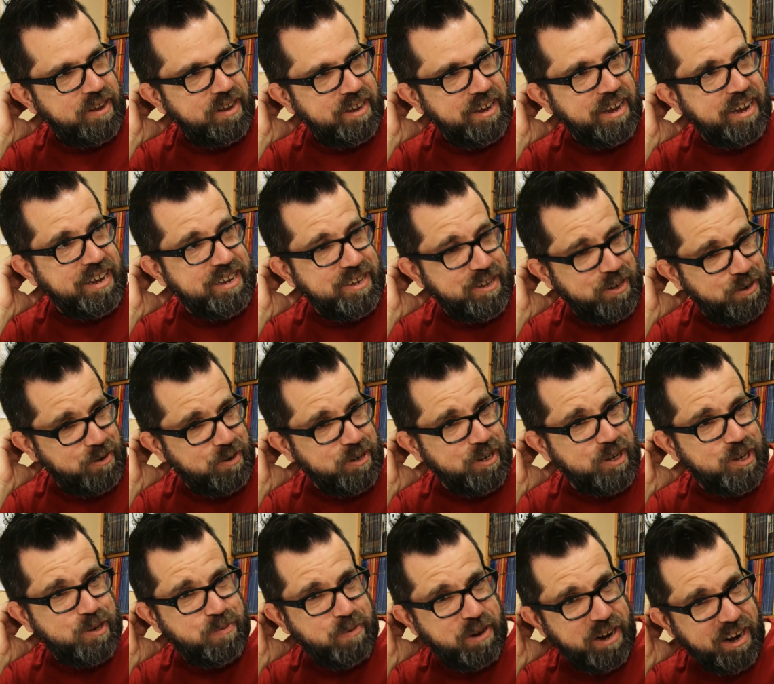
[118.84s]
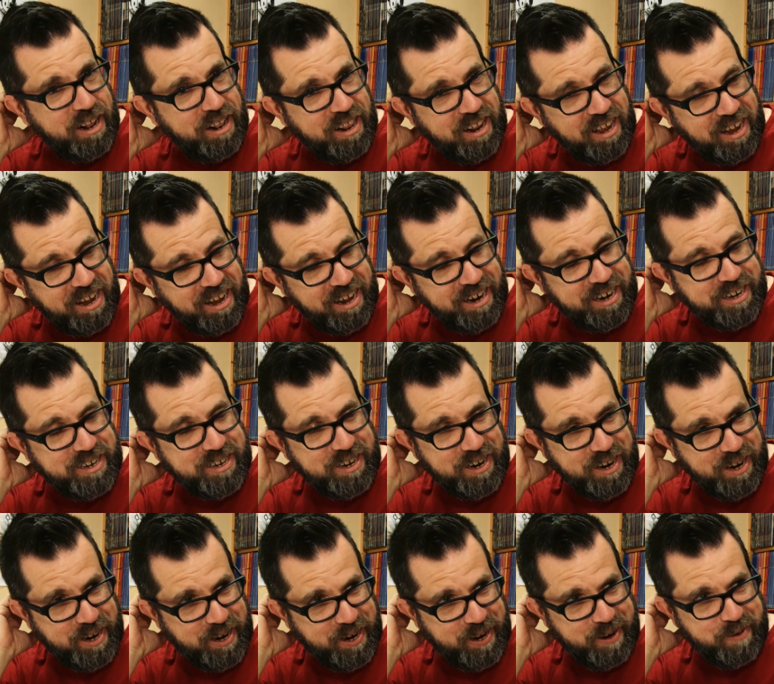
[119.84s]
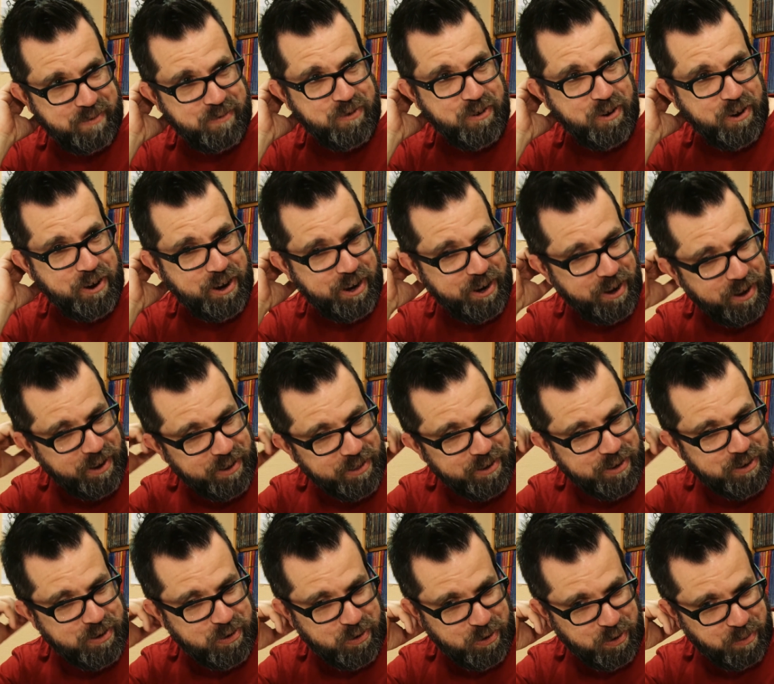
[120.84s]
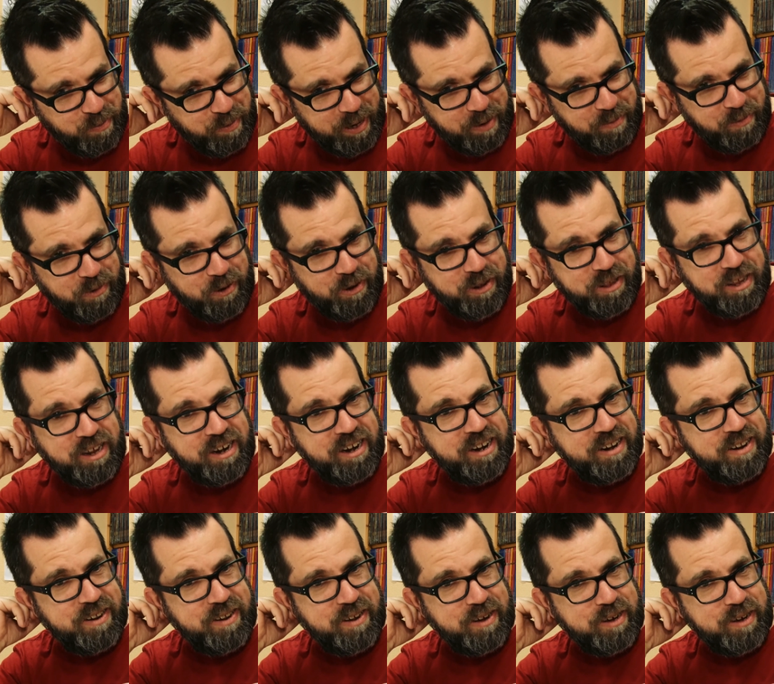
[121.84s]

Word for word: Yes, you can spend a lot of time drawing all those little people, and then,